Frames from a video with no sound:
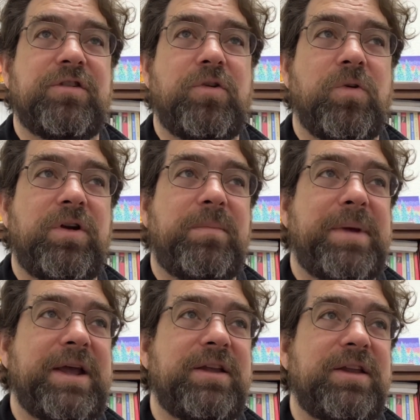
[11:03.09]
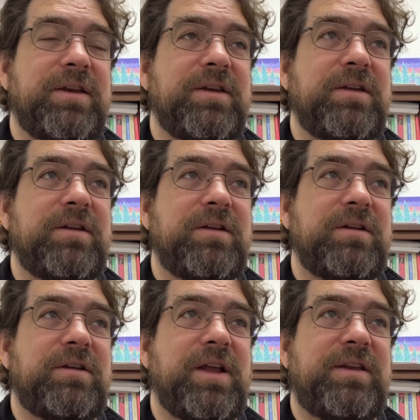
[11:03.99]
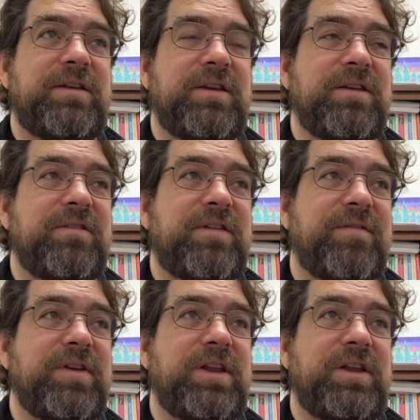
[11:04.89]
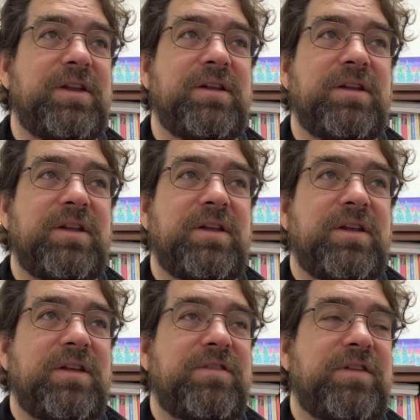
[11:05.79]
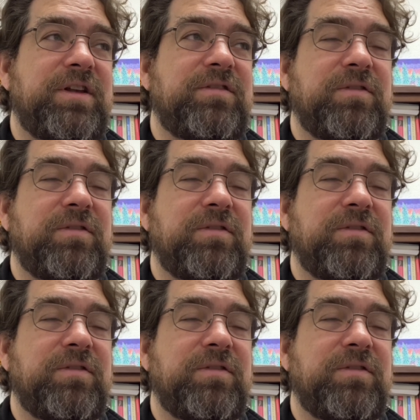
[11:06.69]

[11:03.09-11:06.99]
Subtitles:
Gordon back in 1976